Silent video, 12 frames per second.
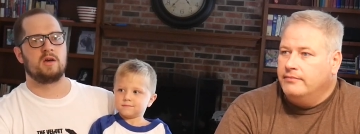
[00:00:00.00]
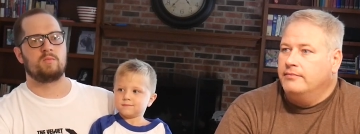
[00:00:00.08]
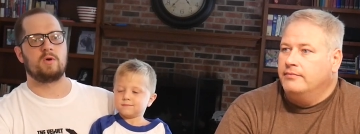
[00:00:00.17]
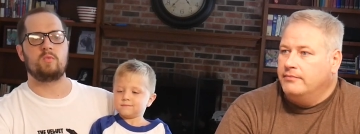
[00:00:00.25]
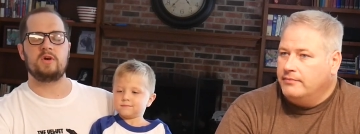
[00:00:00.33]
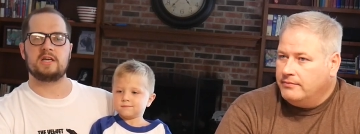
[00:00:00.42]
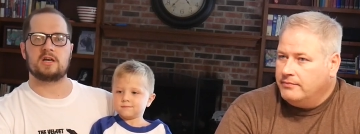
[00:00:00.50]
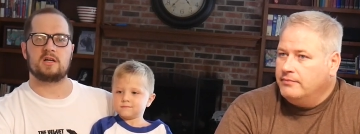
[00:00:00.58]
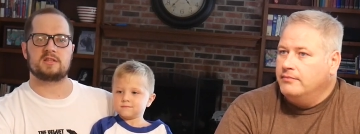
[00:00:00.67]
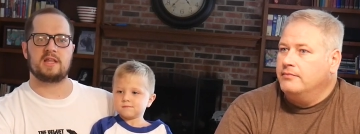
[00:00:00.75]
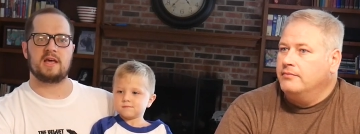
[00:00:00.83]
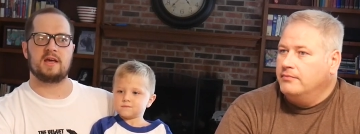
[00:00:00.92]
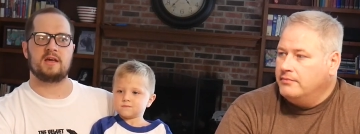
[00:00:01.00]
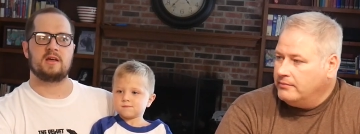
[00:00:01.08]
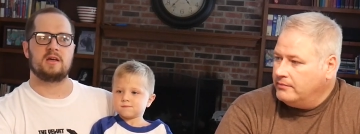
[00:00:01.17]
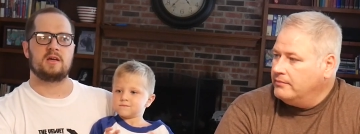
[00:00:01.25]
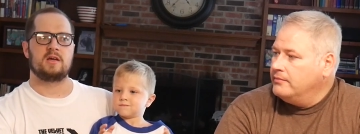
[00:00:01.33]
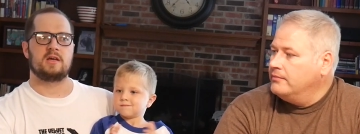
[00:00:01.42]
Speaker 1: When we got there,
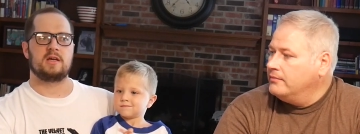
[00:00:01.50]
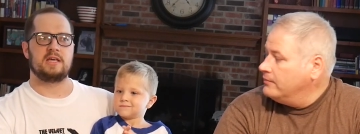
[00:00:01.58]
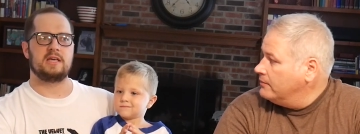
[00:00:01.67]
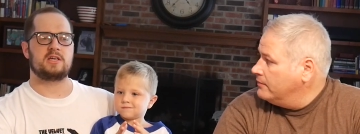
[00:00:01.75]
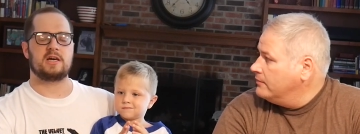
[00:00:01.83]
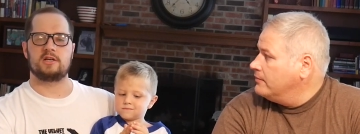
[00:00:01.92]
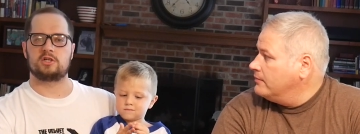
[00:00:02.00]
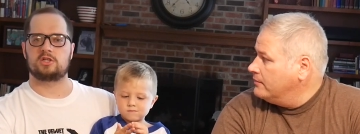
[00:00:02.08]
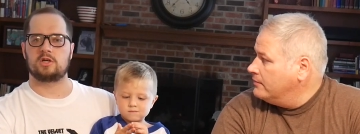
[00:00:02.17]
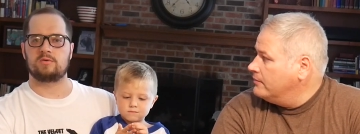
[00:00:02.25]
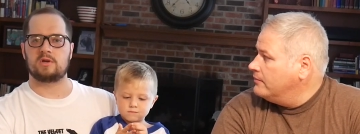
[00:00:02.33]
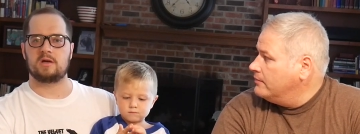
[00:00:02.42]
he kind of showed